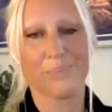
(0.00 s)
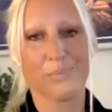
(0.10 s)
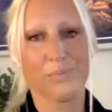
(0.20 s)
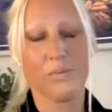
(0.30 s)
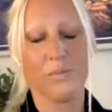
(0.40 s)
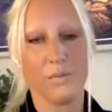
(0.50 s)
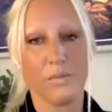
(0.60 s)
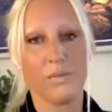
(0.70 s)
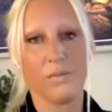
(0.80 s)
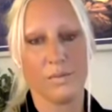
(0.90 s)

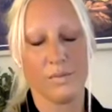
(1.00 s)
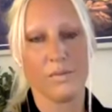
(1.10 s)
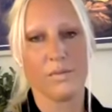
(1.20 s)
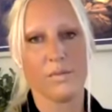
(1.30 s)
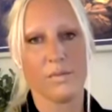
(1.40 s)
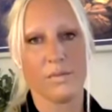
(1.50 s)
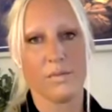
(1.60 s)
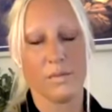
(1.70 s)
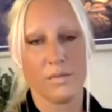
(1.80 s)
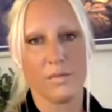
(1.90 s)

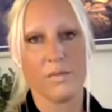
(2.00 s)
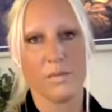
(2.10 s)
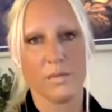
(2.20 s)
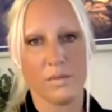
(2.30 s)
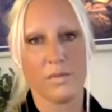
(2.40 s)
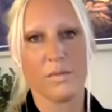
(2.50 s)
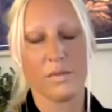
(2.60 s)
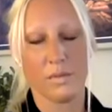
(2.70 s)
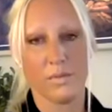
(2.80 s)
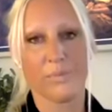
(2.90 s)

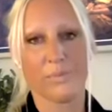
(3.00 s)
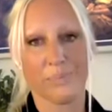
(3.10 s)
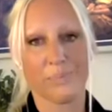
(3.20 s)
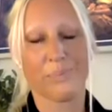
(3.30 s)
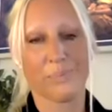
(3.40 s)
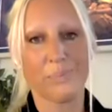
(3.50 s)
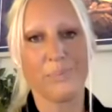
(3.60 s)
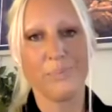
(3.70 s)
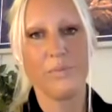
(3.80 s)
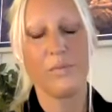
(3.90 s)

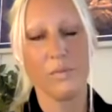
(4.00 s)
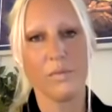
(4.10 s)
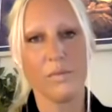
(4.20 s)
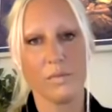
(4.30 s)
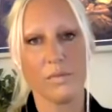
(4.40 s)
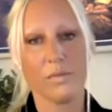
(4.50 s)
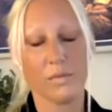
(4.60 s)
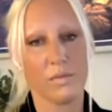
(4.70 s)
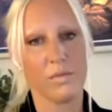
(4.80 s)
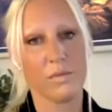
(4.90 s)

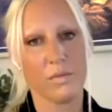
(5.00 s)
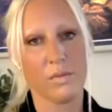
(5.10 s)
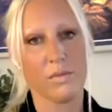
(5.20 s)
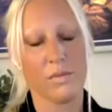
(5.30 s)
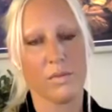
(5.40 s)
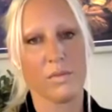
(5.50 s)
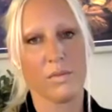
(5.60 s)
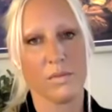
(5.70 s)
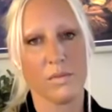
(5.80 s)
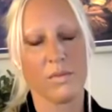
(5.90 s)

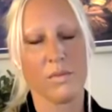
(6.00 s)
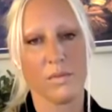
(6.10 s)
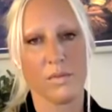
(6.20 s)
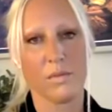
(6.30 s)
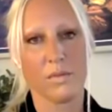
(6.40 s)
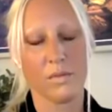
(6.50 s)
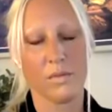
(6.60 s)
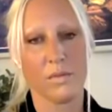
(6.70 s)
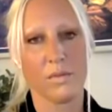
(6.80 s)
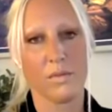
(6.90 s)

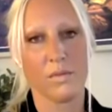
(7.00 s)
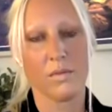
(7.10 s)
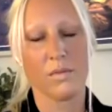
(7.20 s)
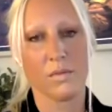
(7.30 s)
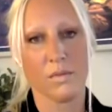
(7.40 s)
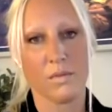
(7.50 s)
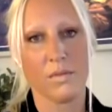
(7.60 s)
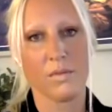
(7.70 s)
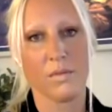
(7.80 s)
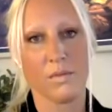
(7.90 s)
(not speaking)